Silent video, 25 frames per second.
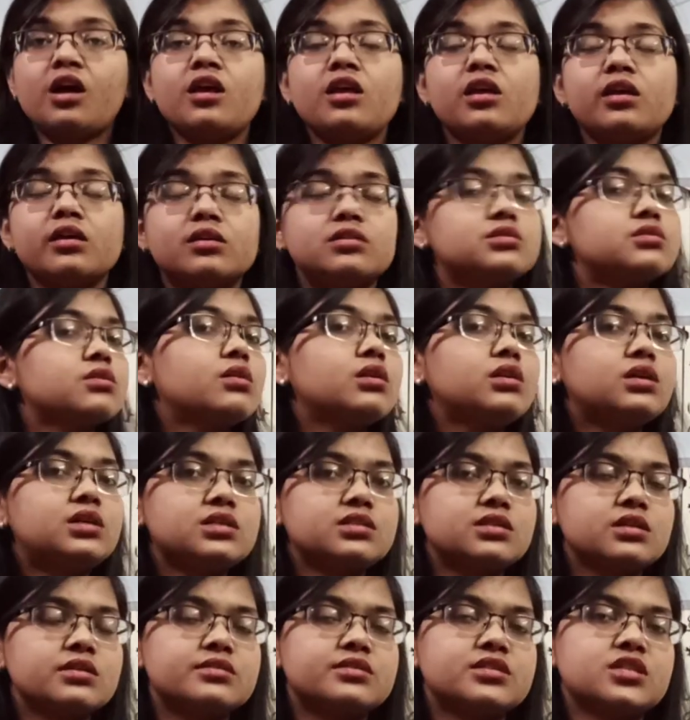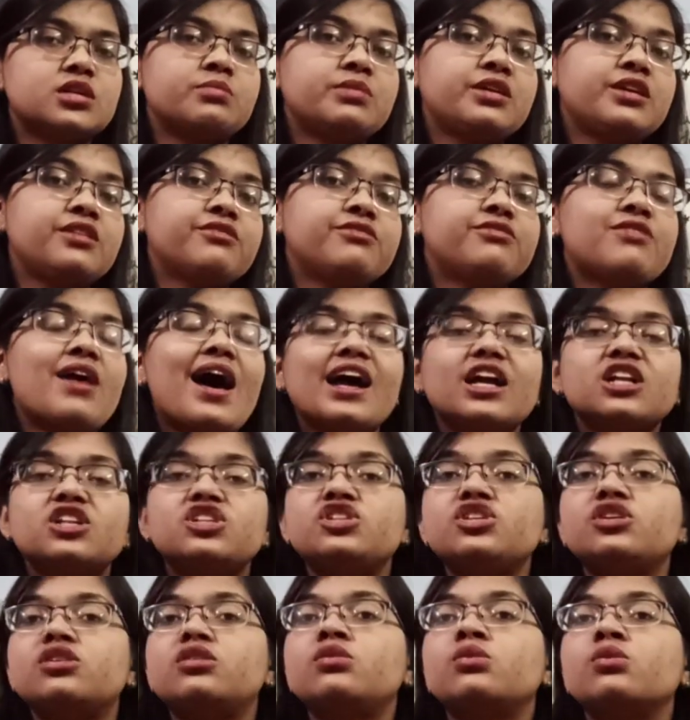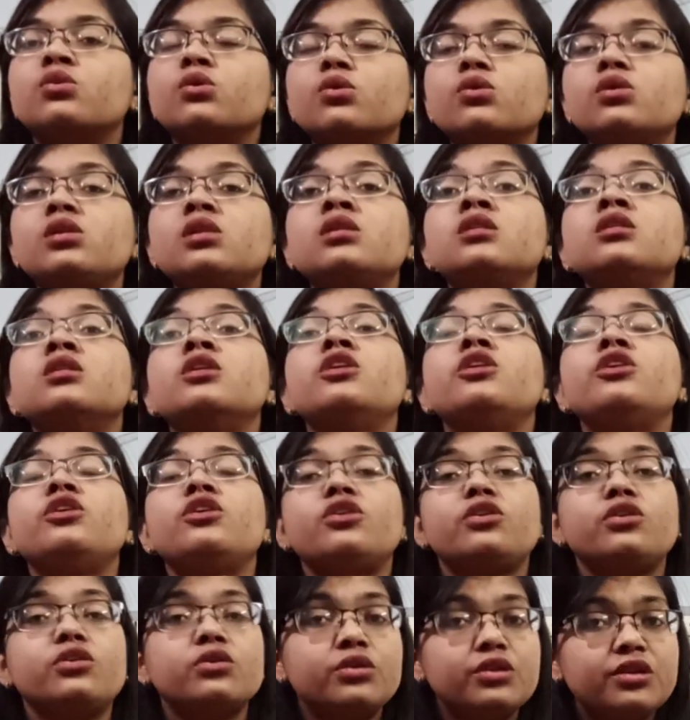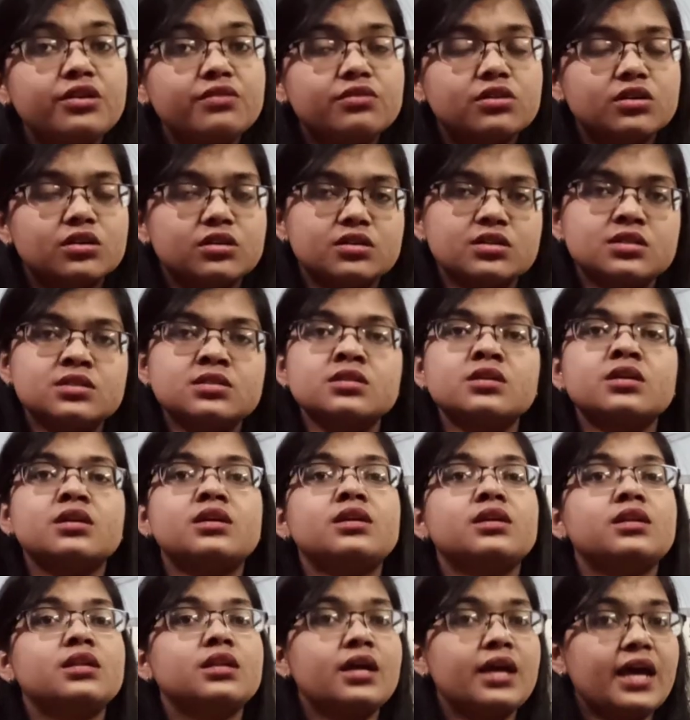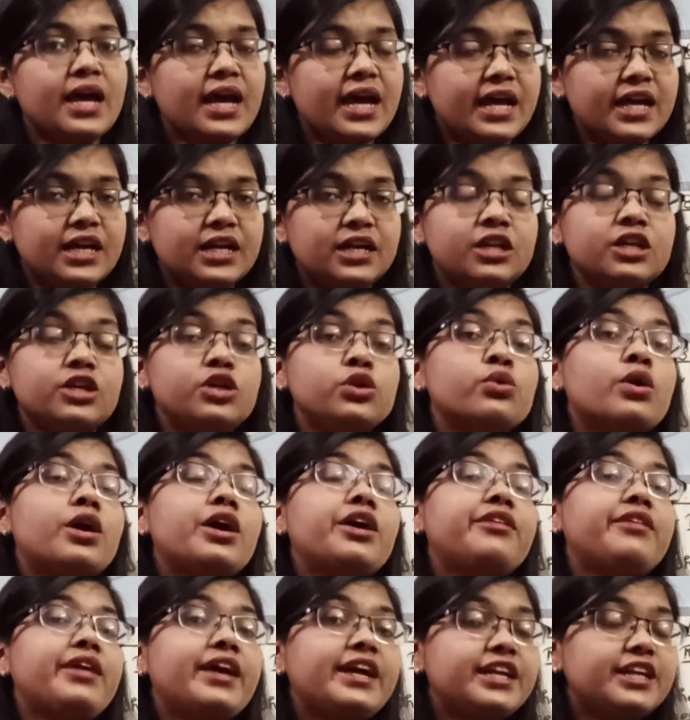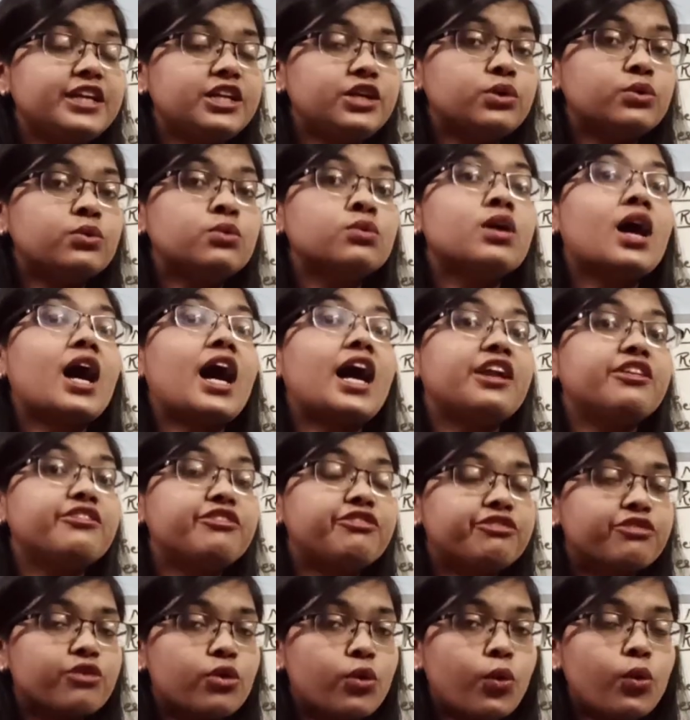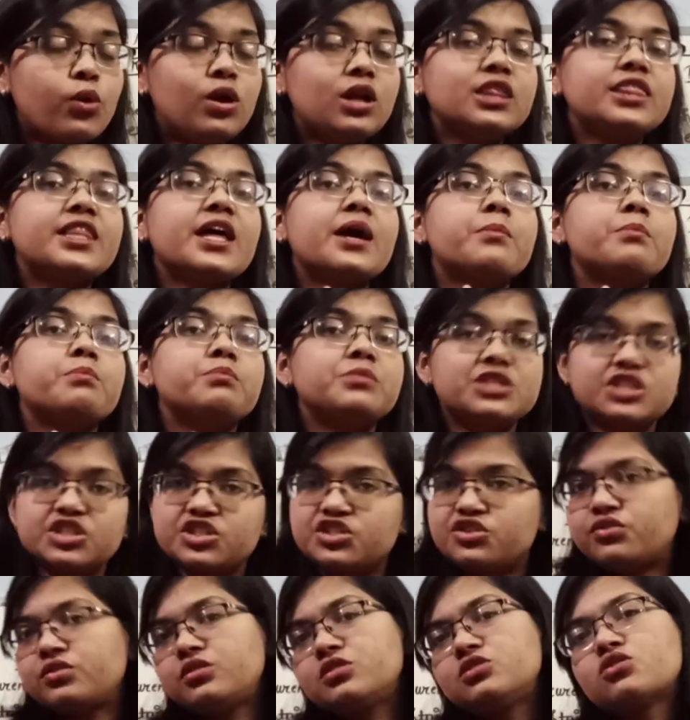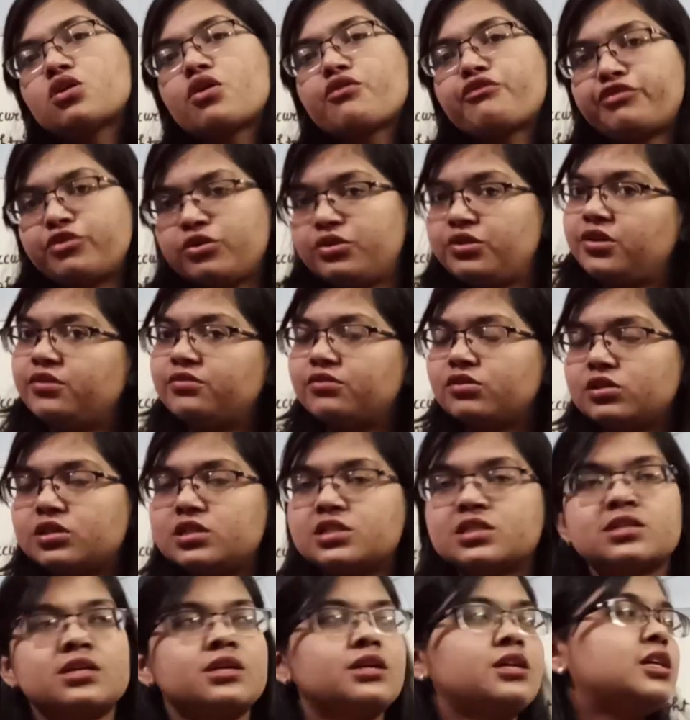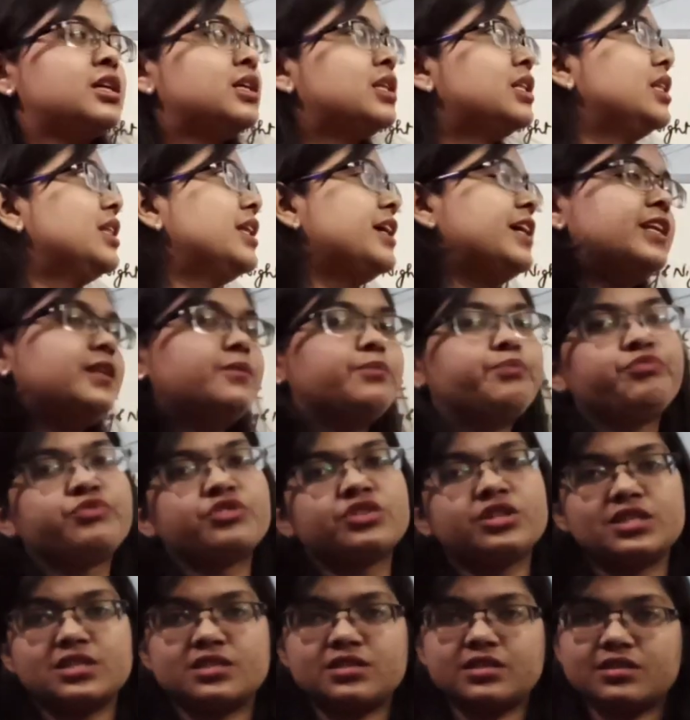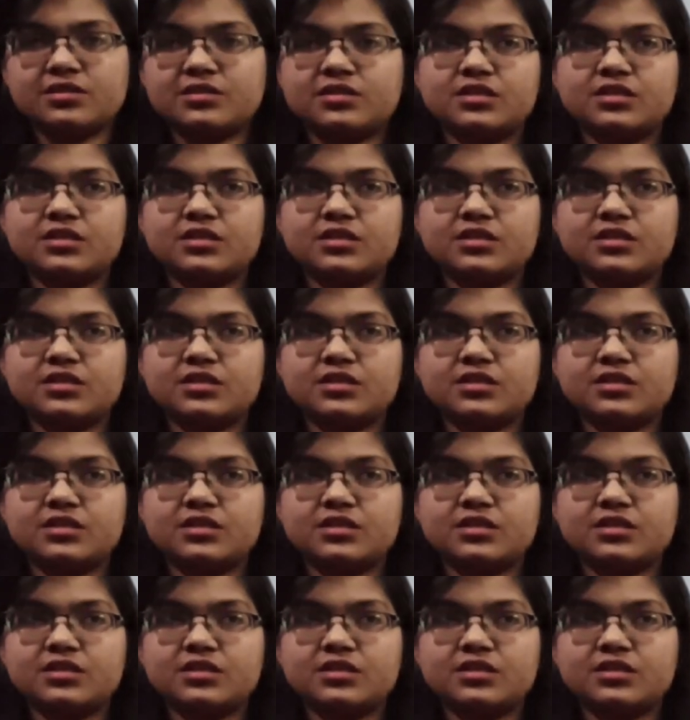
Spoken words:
your solar system, in fact your whole universe, and you are ready to unfold the mysteries of universe, then this is